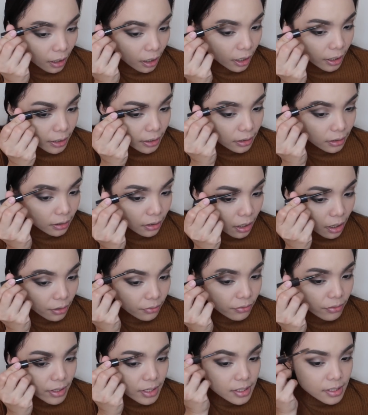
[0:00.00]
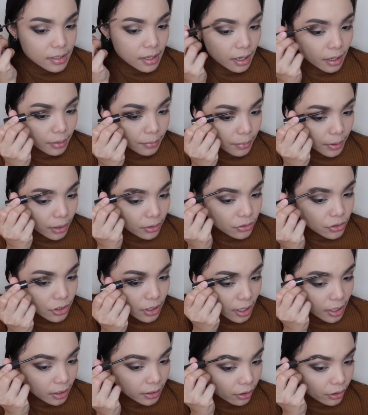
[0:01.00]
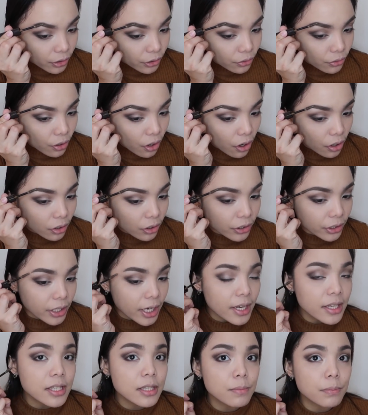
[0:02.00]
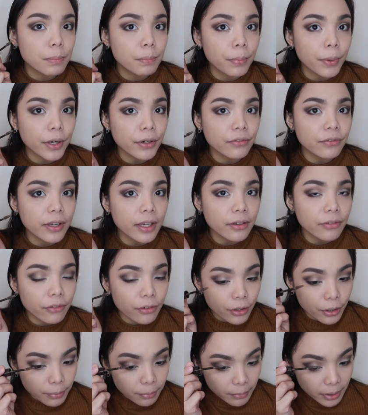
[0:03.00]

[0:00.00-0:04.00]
I love this eyebrow gel. Yung color niya is perfect for